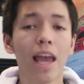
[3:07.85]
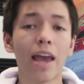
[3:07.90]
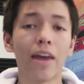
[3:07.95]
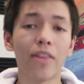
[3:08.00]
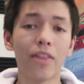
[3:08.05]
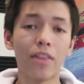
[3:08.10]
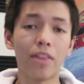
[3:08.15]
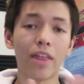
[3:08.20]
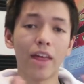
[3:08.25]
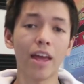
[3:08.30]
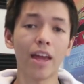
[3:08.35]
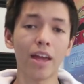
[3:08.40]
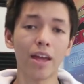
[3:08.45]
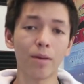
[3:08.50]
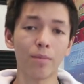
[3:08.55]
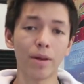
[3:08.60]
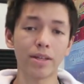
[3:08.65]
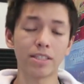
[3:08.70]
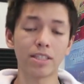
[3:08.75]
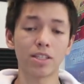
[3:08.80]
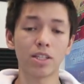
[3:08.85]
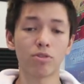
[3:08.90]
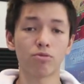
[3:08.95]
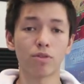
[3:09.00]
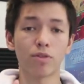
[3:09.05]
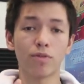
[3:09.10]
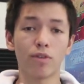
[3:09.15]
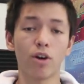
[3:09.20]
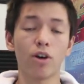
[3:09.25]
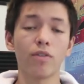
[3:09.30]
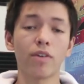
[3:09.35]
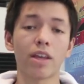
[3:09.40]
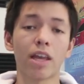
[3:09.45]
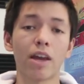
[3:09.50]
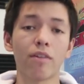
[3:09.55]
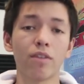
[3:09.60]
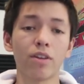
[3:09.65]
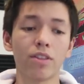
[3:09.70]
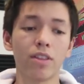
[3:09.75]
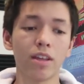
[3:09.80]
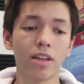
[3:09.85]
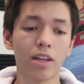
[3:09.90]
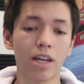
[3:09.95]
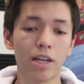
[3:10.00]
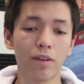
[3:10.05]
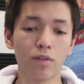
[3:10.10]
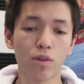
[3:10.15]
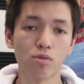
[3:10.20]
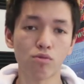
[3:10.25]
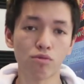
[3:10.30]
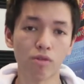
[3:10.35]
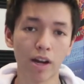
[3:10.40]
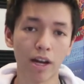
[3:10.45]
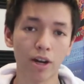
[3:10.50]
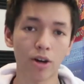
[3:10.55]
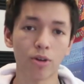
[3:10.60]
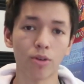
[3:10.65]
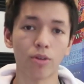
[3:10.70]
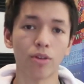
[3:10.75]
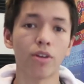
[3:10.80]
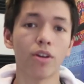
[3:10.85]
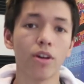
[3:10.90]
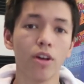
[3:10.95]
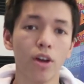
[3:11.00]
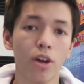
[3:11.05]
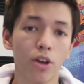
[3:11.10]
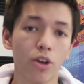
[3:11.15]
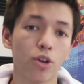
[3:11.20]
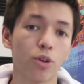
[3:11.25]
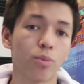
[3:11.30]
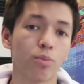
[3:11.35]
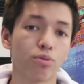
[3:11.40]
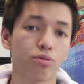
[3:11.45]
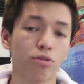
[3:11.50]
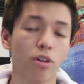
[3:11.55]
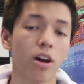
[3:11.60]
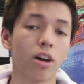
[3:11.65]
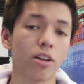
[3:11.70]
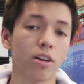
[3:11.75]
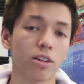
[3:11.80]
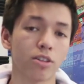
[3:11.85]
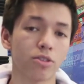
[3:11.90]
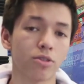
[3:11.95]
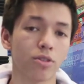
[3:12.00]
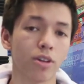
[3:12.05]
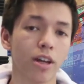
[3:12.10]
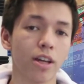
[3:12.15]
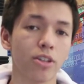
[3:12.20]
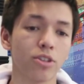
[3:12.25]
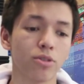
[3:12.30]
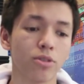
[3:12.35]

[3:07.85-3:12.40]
and then basically revolving everything kind of around your products, okay?